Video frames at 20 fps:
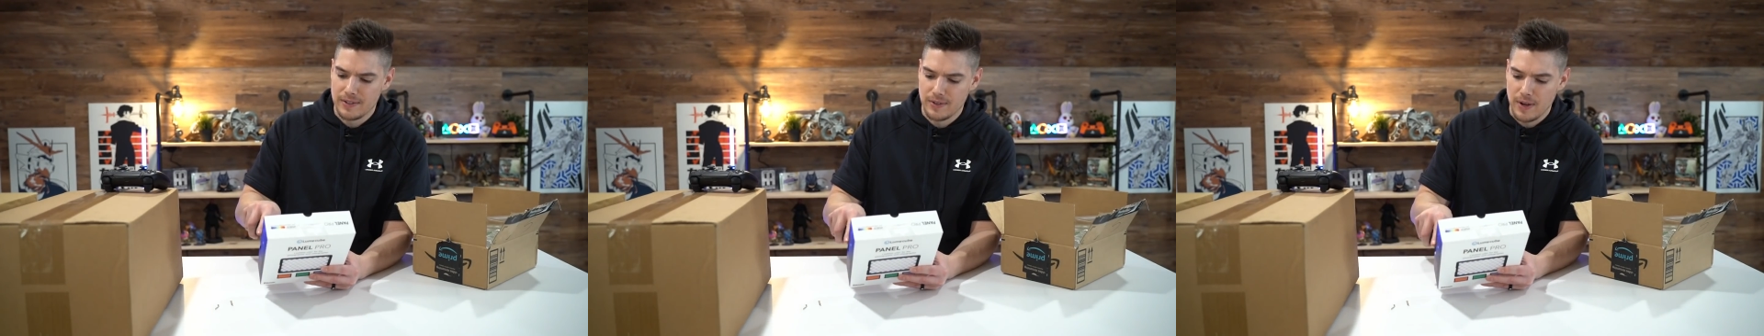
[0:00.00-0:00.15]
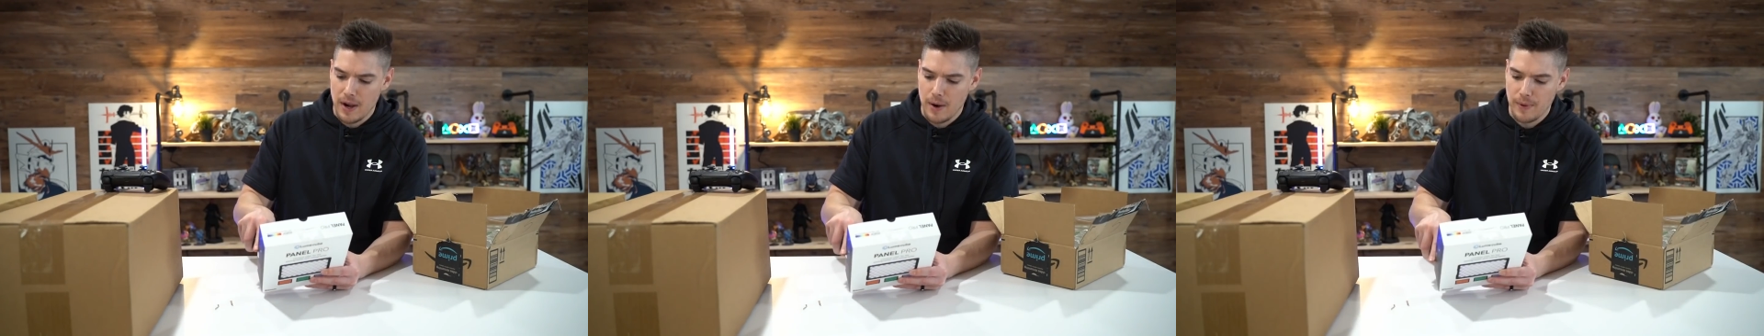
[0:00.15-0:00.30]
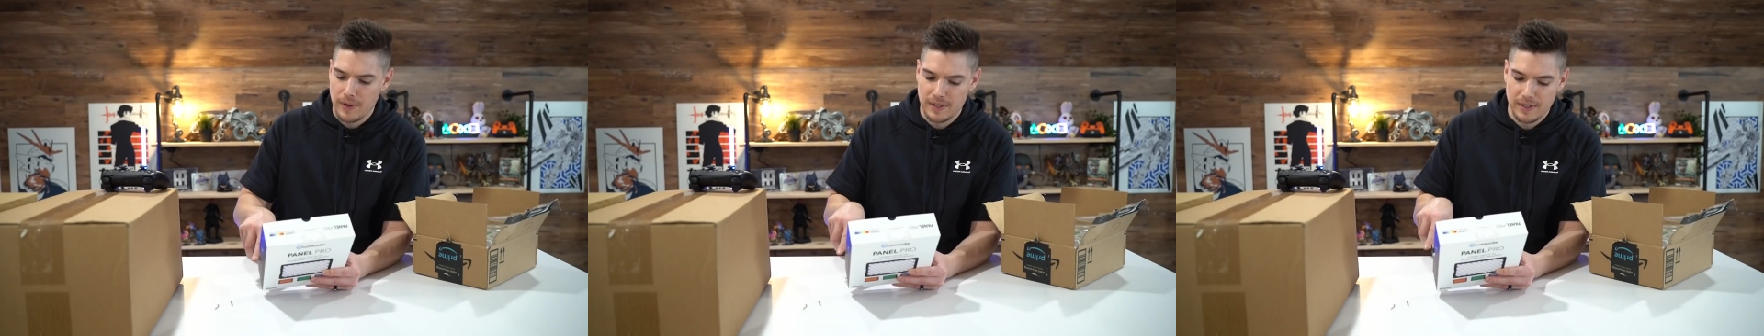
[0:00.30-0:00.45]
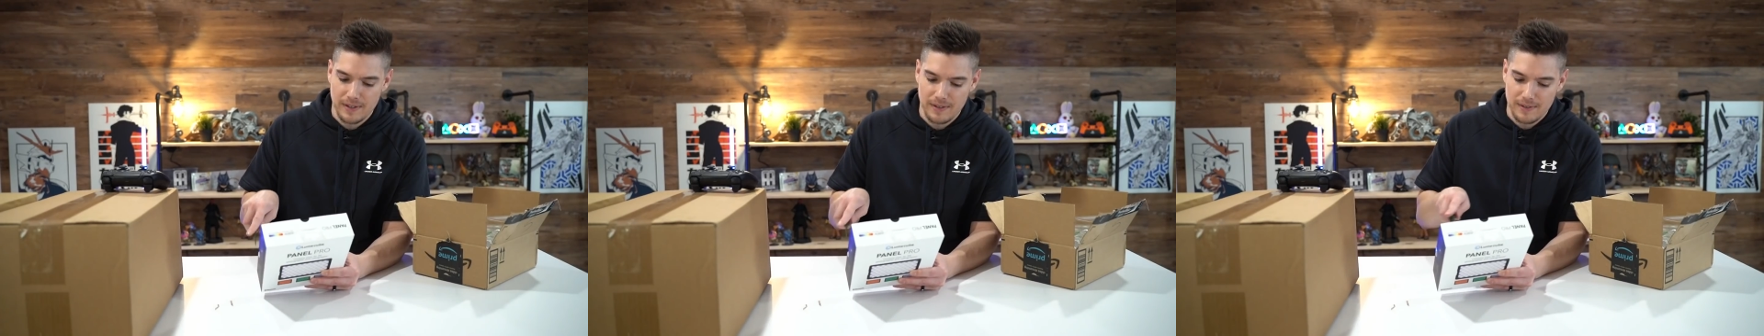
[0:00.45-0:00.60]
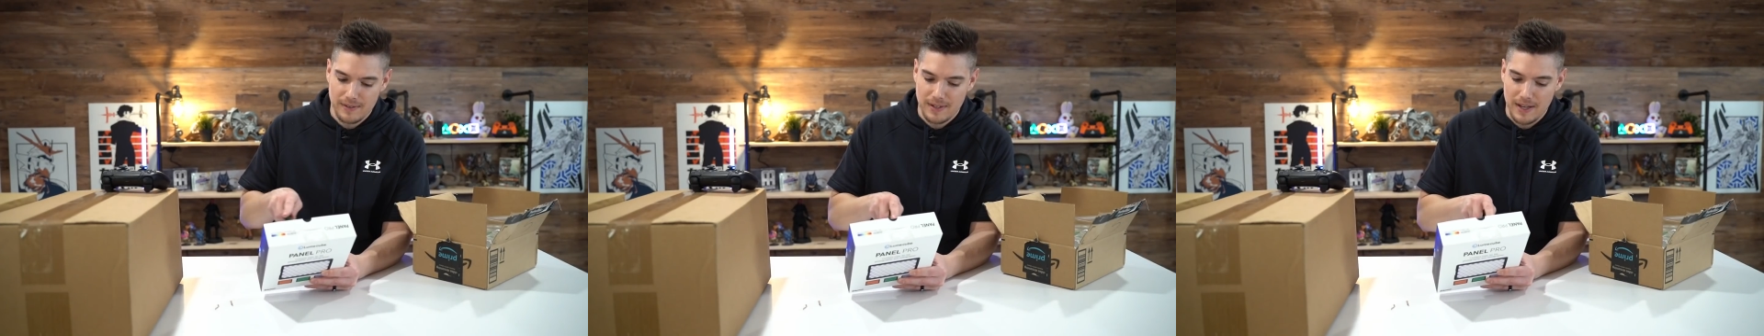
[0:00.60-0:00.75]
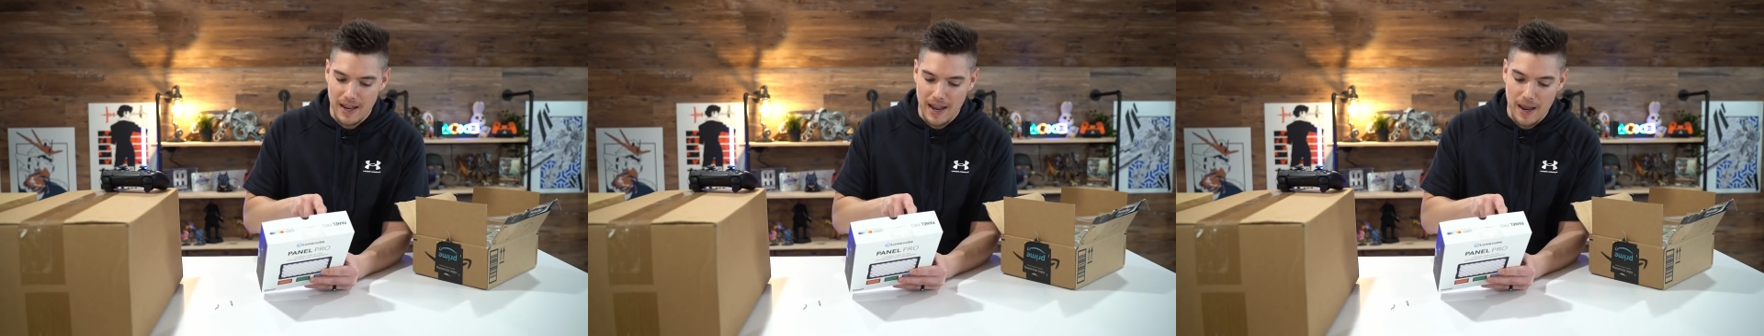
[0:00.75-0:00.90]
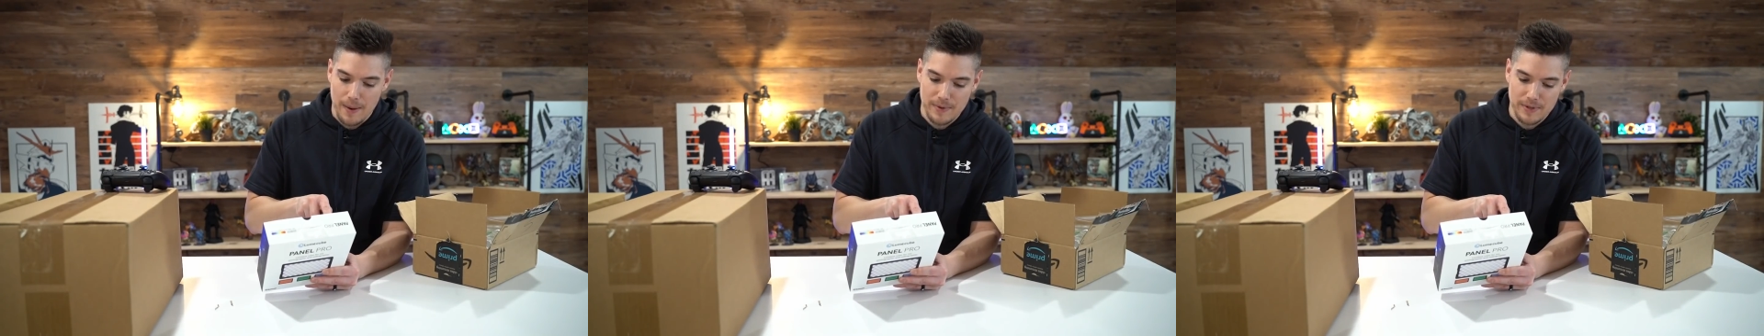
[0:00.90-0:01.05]
so I went
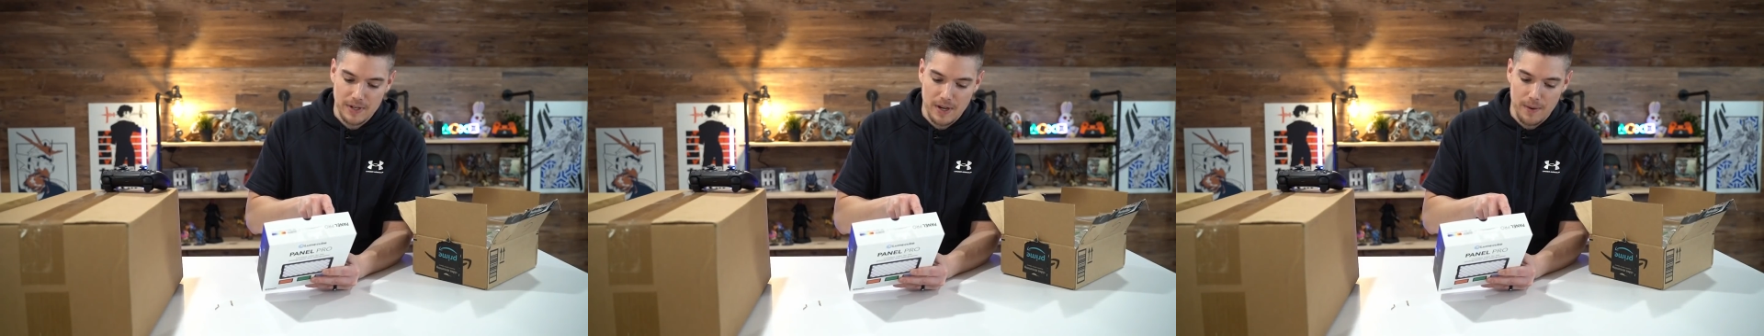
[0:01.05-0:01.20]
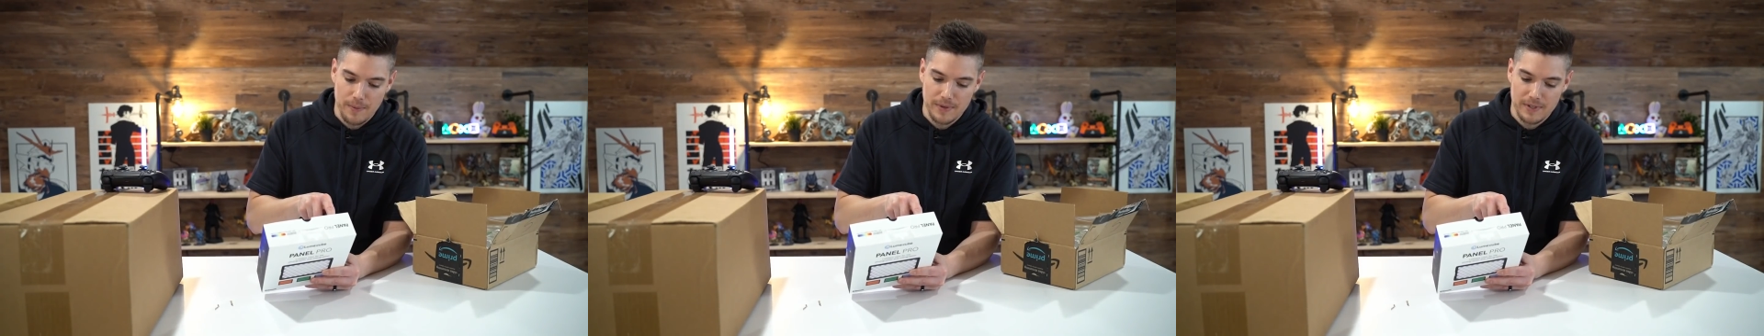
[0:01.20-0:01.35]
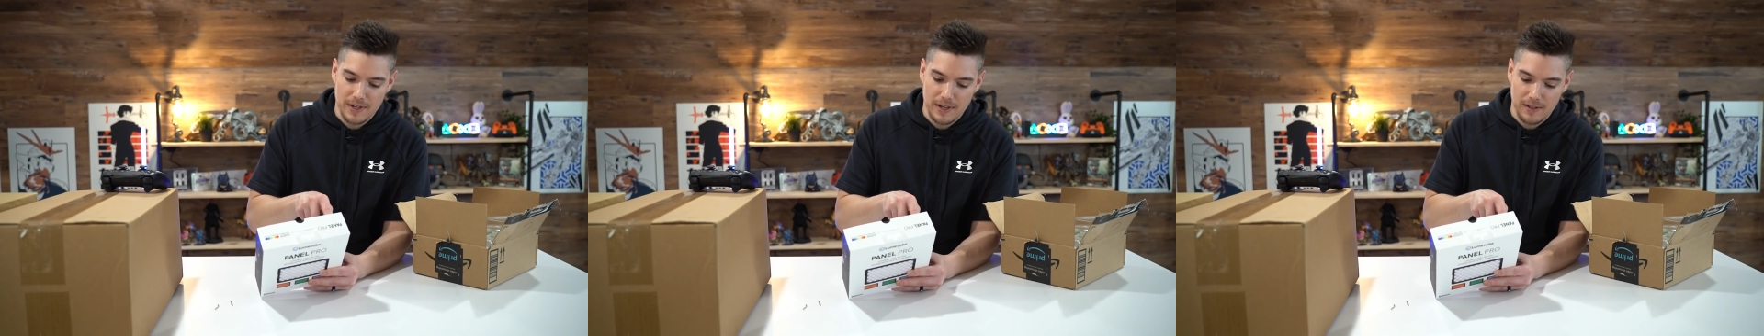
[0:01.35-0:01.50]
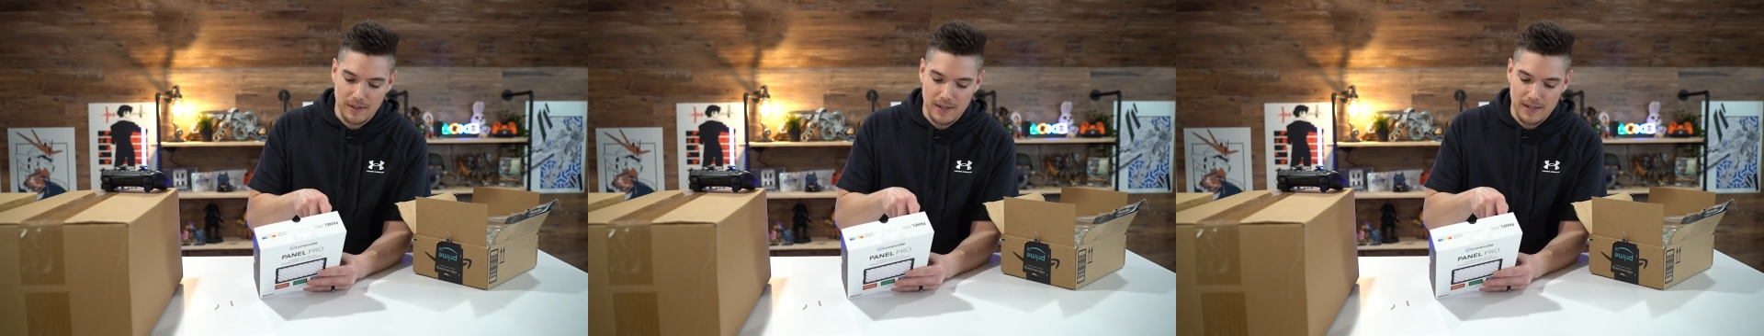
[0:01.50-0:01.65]
to Amazon, was like,